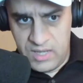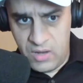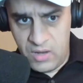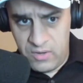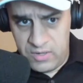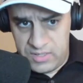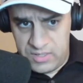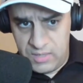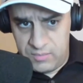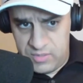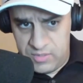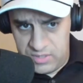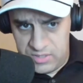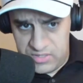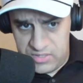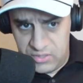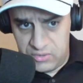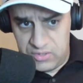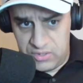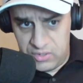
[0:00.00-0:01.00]
carry the team to
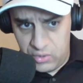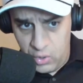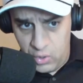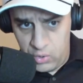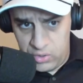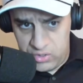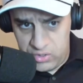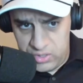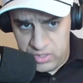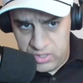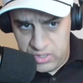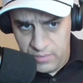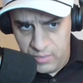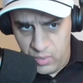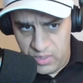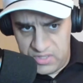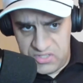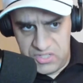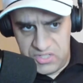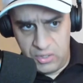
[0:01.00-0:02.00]
the
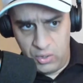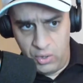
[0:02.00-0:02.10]
number one